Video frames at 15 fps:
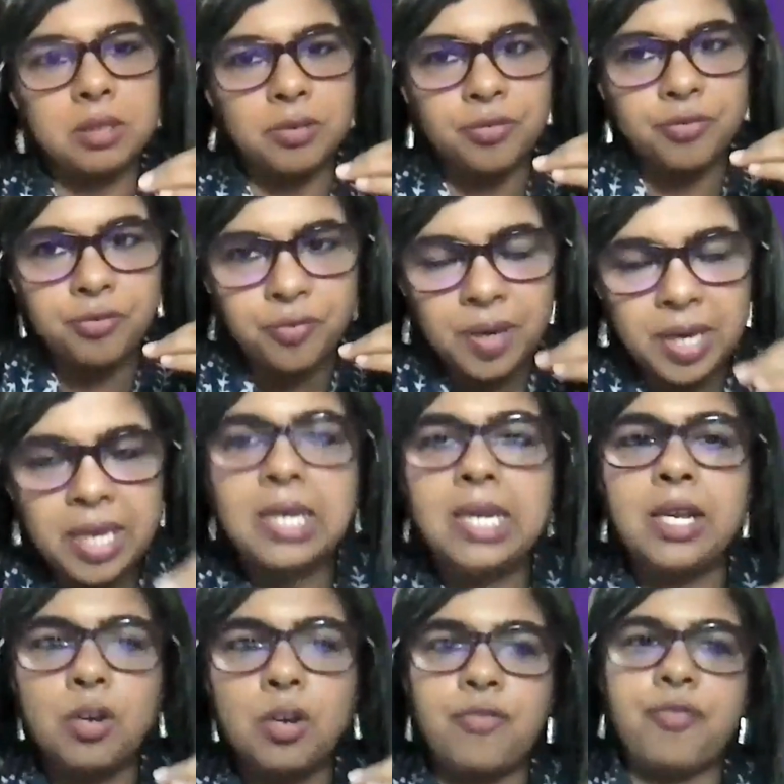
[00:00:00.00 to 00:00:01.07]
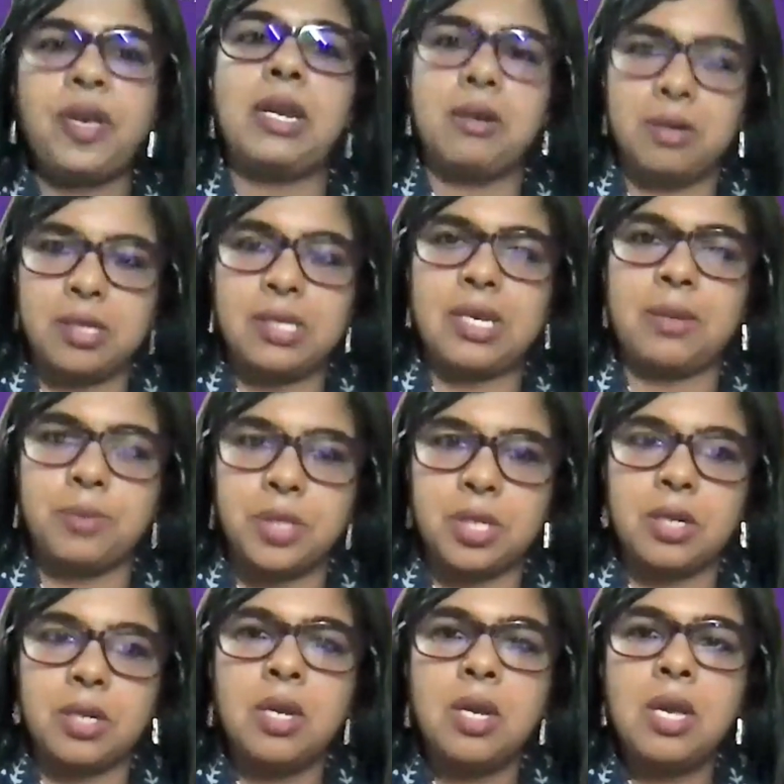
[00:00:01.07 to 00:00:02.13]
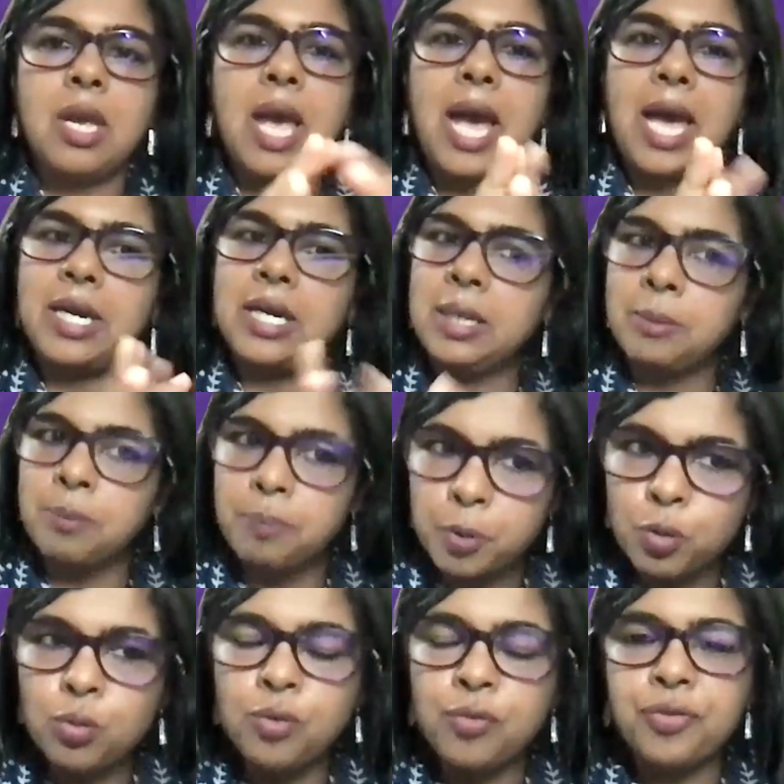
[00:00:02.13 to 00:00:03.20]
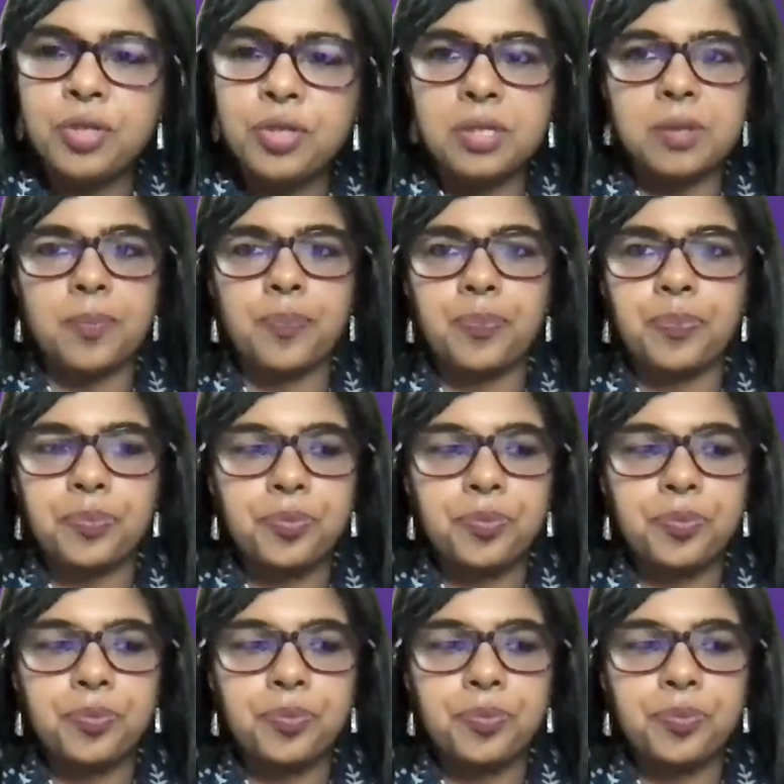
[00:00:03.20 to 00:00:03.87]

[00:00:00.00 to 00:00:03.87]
The failing of fairness comes in, and it improves